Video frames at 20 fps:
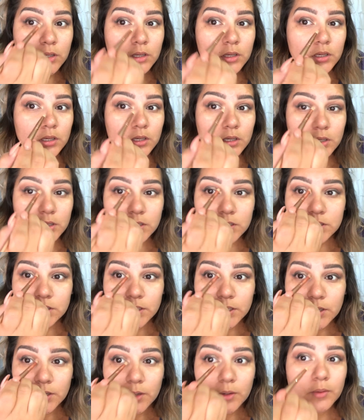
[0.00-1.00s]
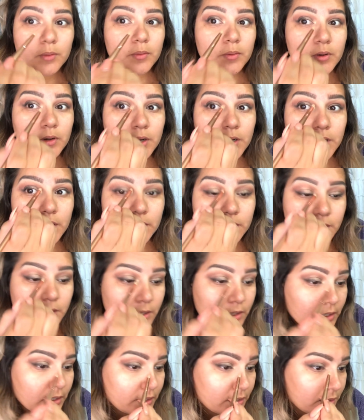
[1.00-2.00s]
And it's gonna go right
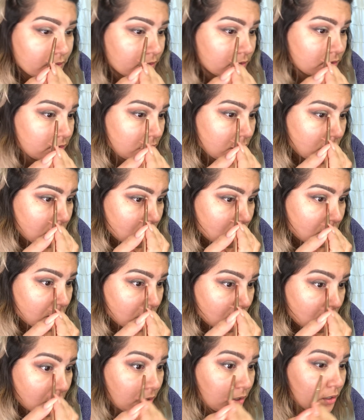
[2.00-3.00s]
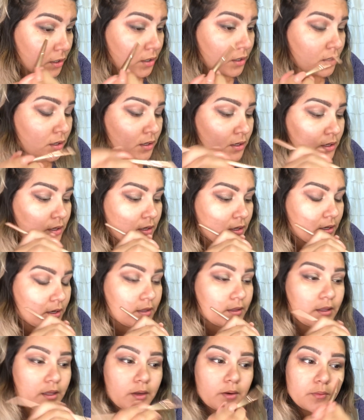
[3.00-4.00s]
there, guys.
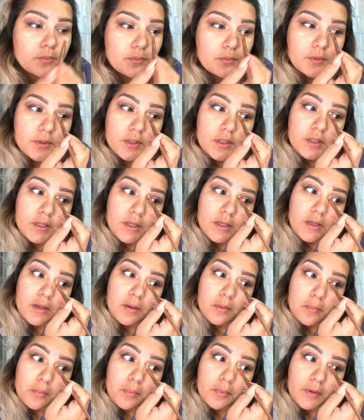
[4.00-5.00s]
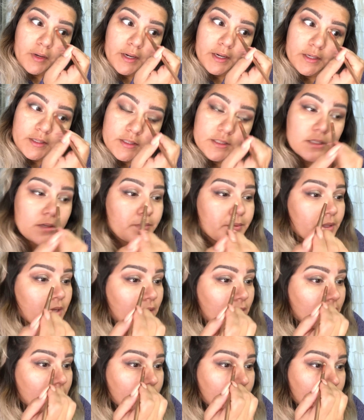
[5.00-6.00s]
And that really brightens up the
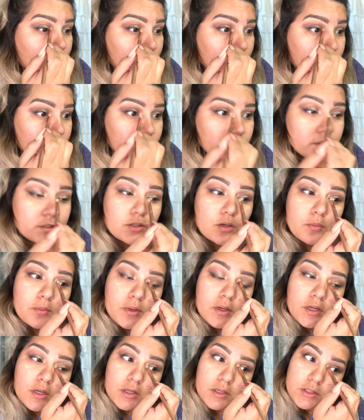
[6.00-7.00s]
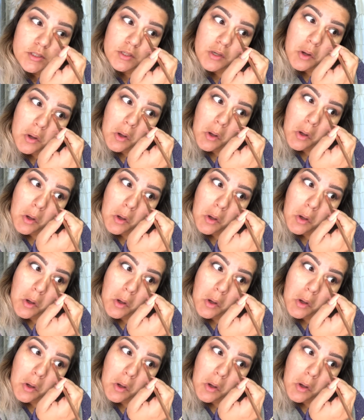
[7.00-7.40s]
eye like so much.